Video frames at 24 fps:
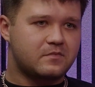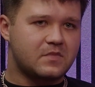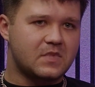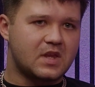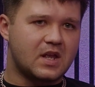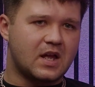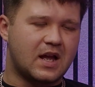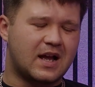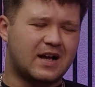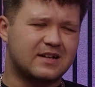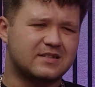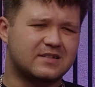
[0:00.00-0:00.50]

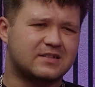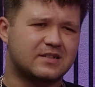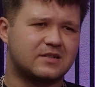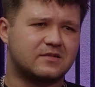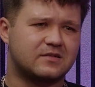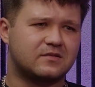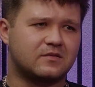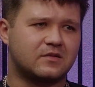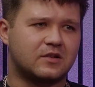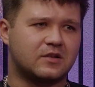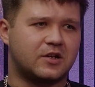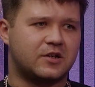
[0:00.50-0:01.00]
had to
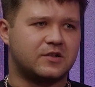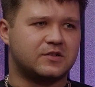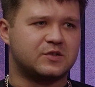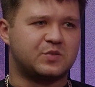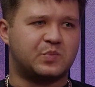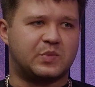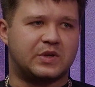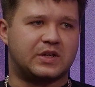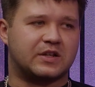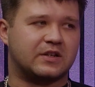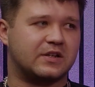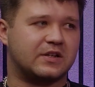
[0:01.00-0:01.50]
learn to
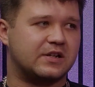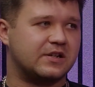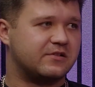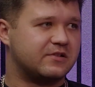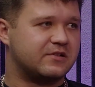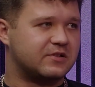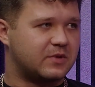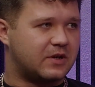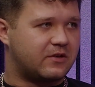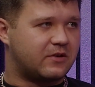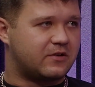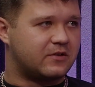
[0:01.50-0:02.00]
be a leader
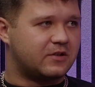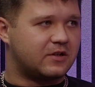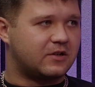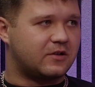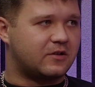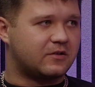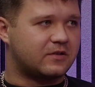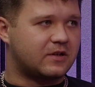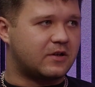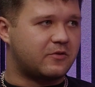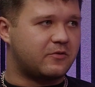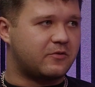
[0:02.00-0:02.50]
as well
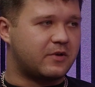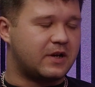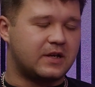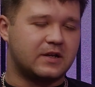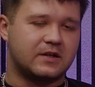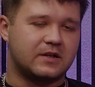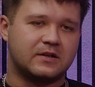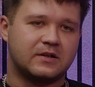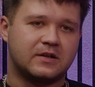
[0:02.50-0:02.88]
along that way,